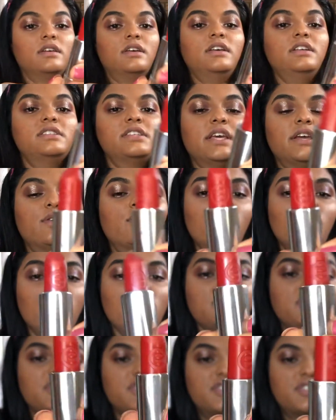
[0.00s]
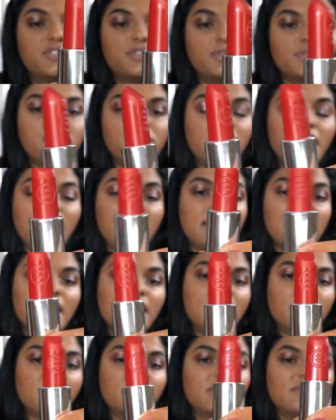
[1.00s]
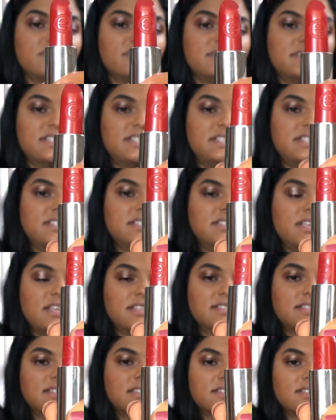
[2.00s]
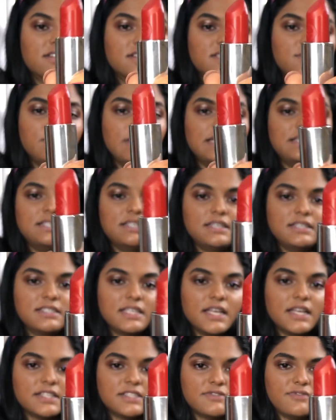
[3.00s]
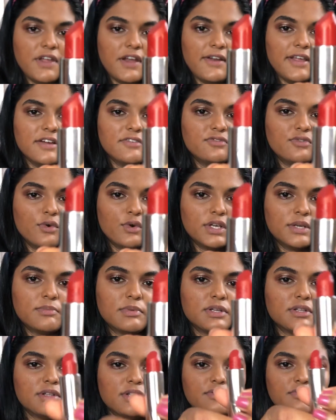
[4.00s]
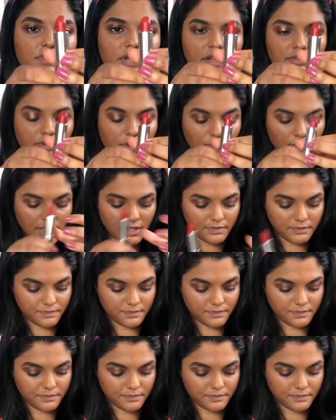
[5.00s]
It's a gorgeous true red, and because it is Essence Cosmetics, it's very affordable for everyone.